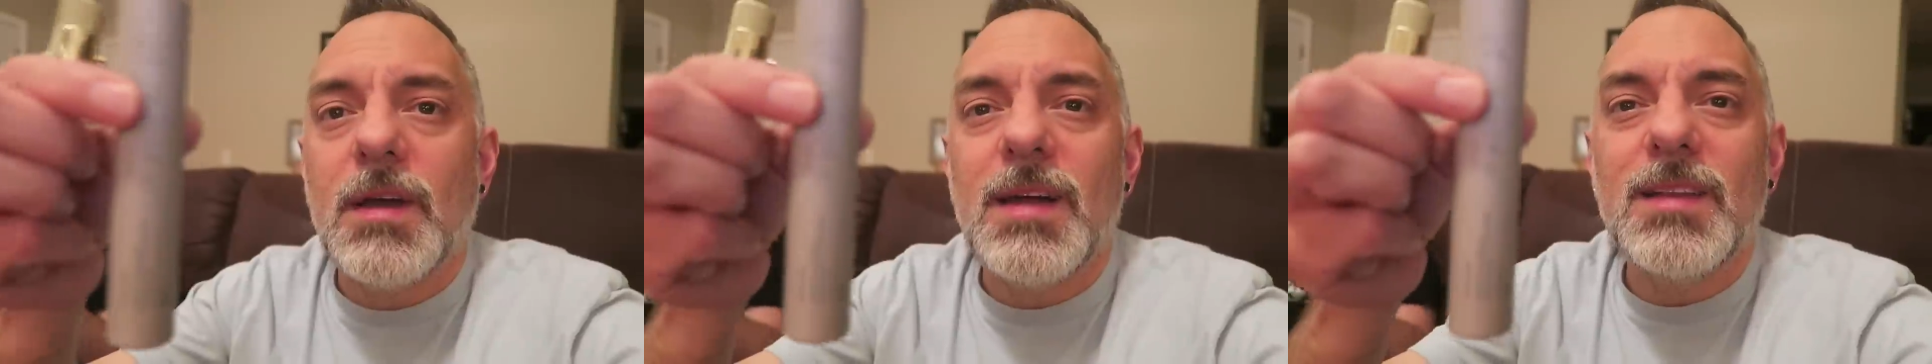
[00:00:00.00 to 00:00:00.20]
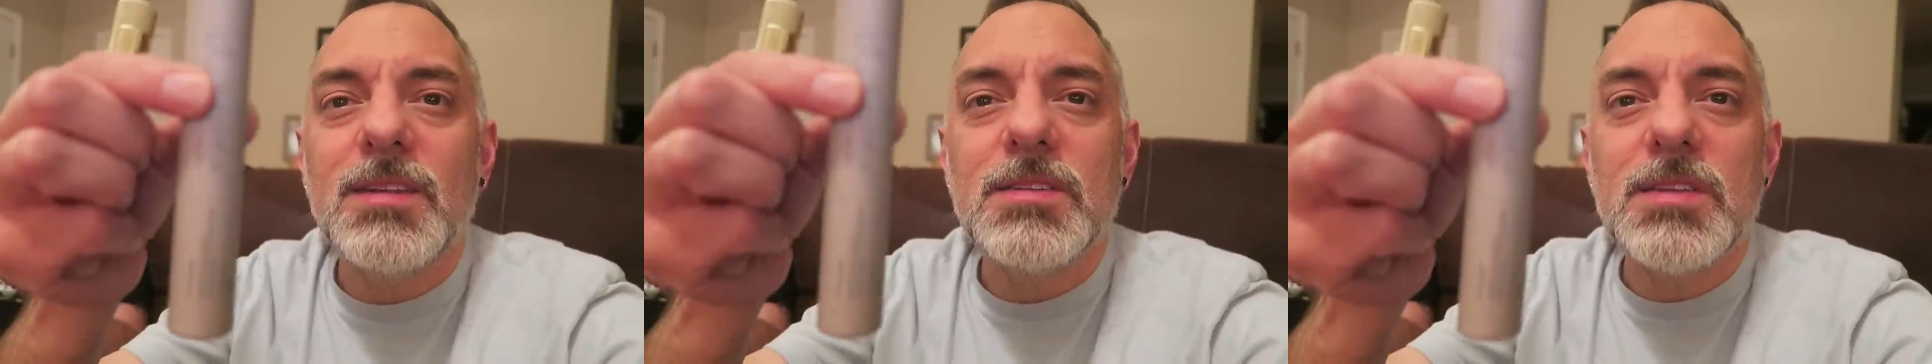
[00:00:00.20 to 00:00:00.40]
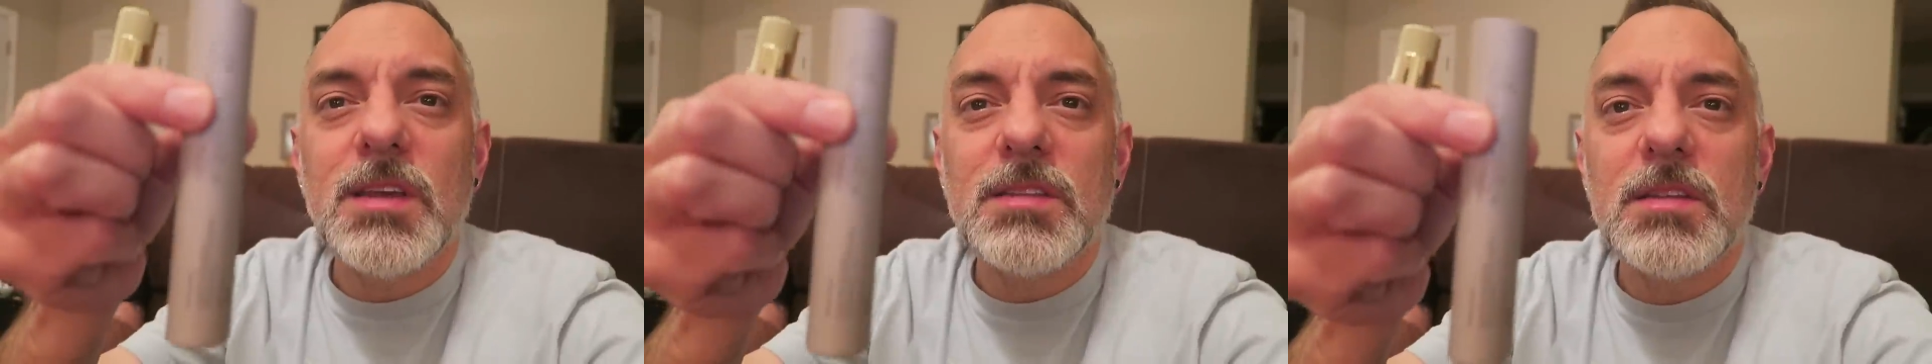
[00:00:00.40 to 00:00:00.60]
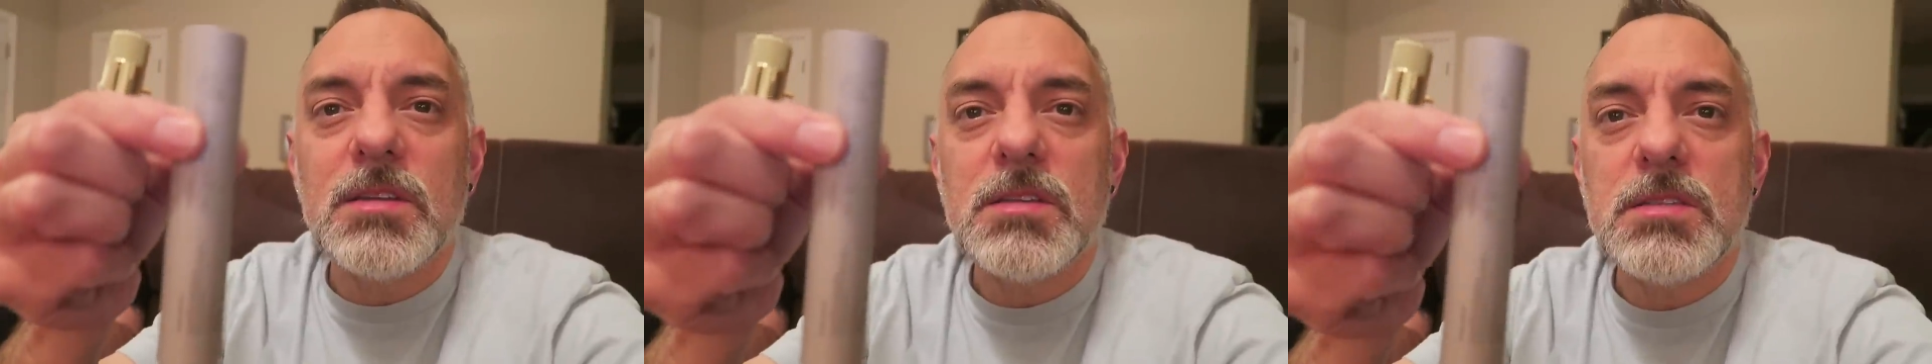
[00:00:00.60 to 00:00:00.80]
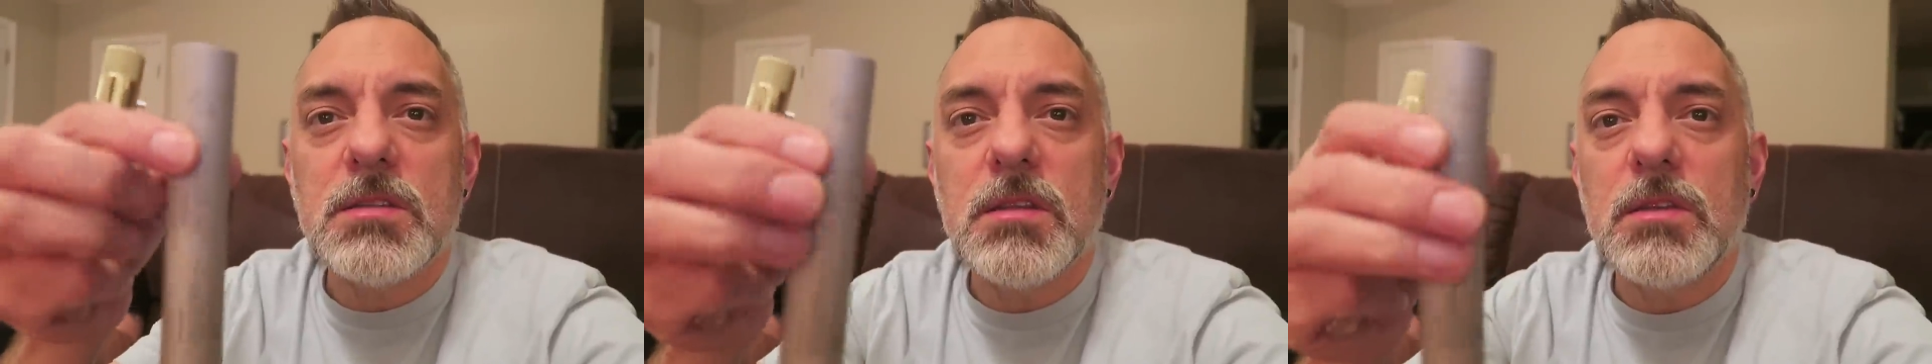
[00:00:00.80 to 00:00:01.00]
that kind of looks like
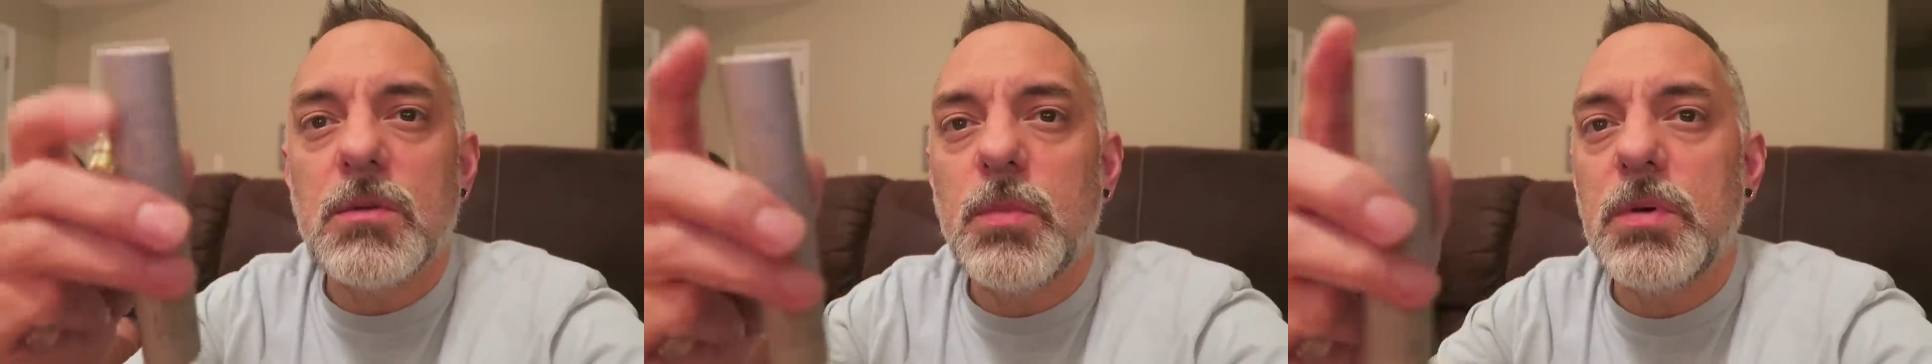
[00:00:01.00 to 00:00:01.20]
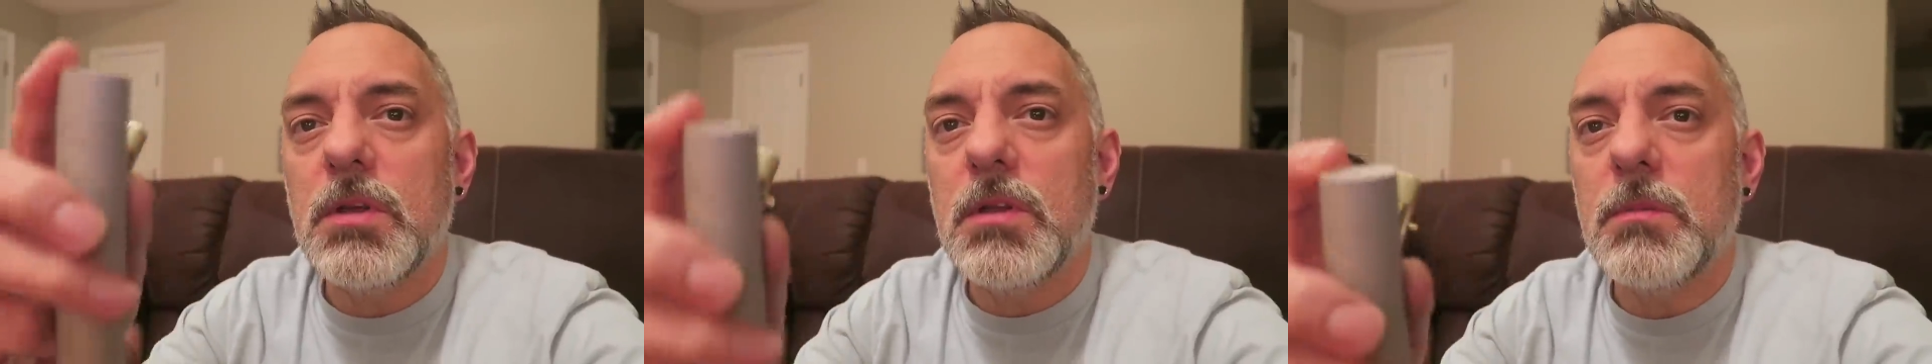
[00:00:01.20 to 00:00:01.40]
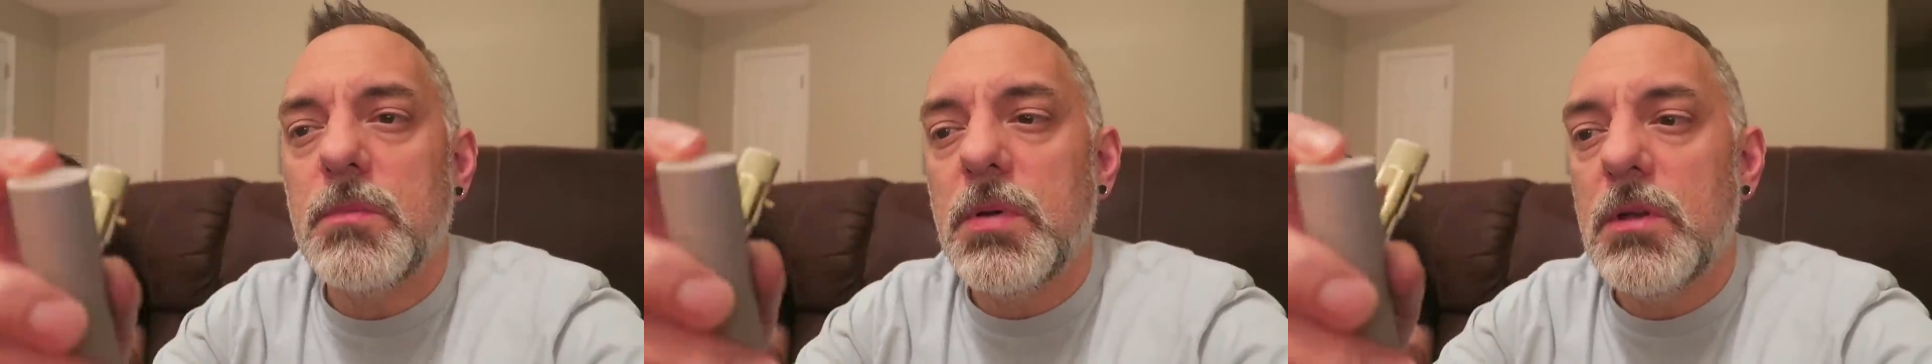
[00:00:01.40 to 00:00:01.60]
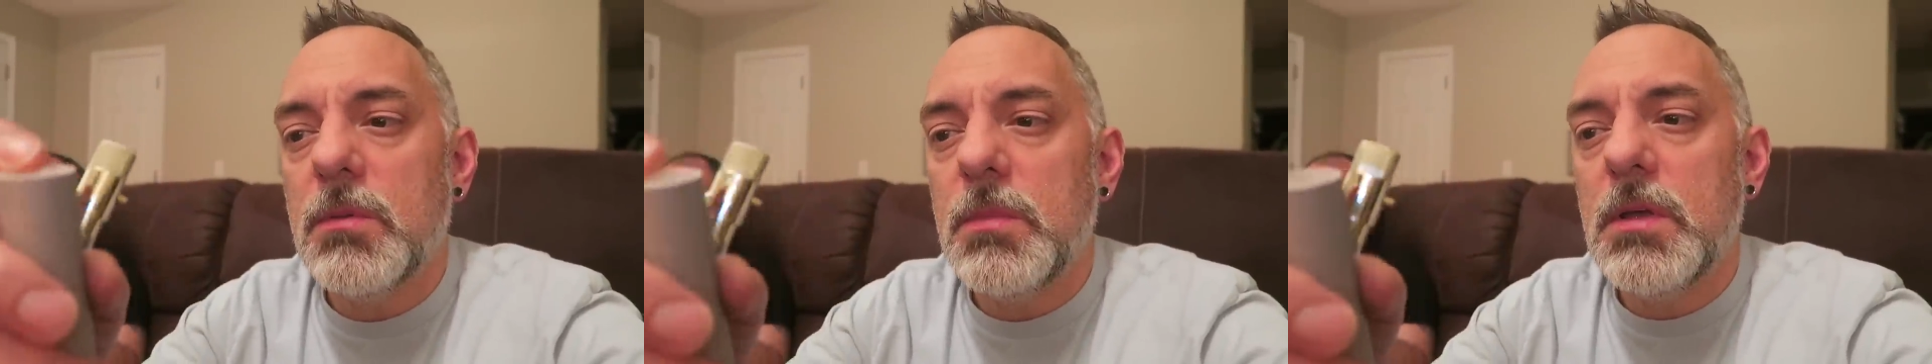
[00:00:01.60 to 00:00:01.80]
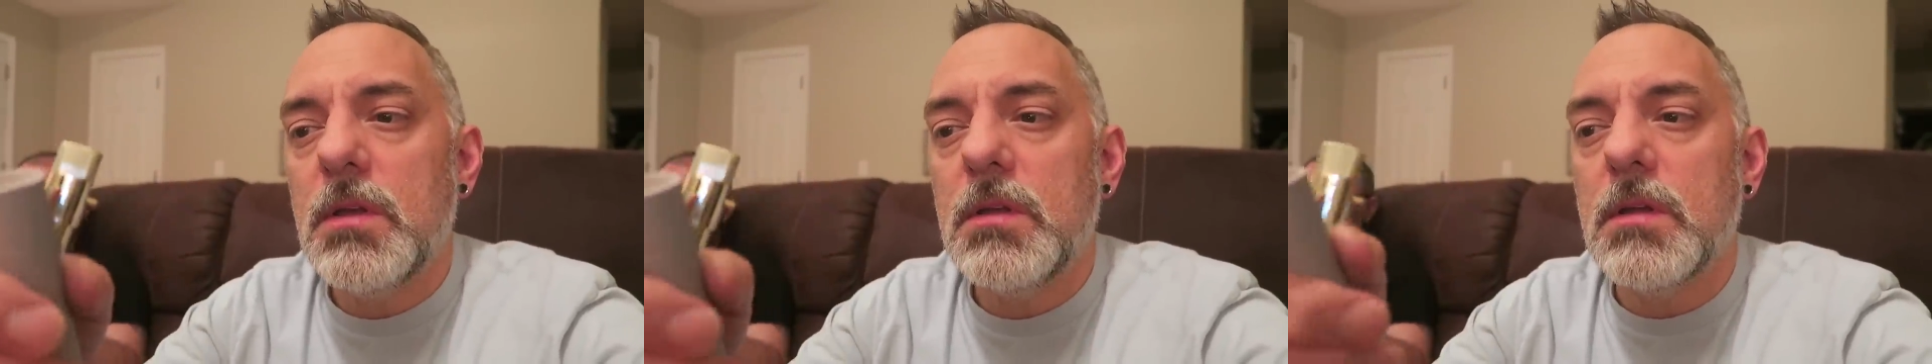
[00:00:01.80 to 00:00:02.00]
this that you put it put
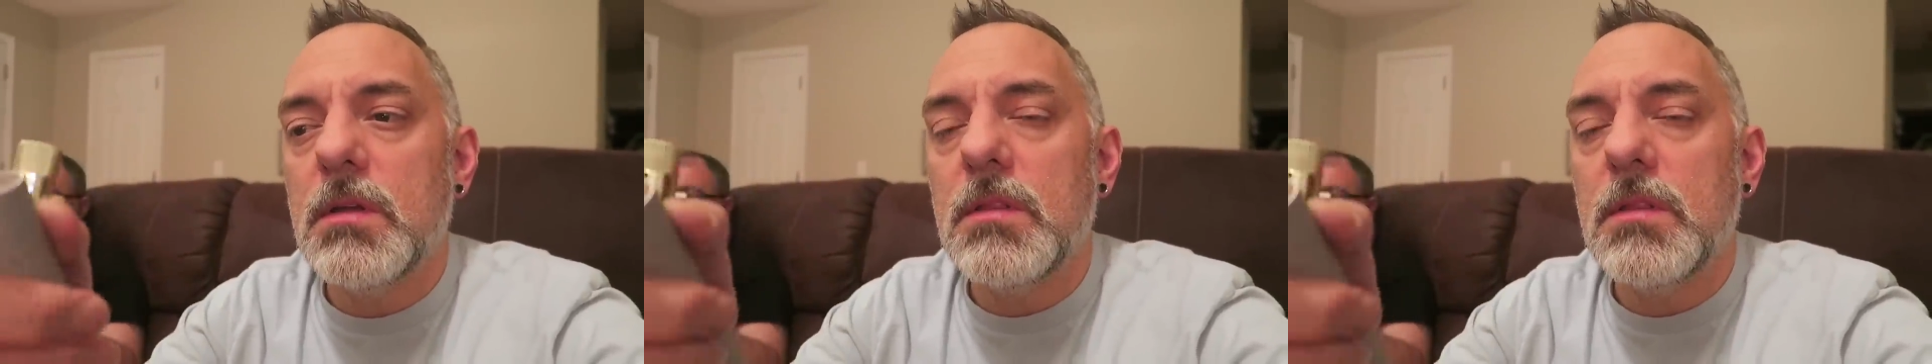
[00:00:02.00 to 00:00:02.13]
them in,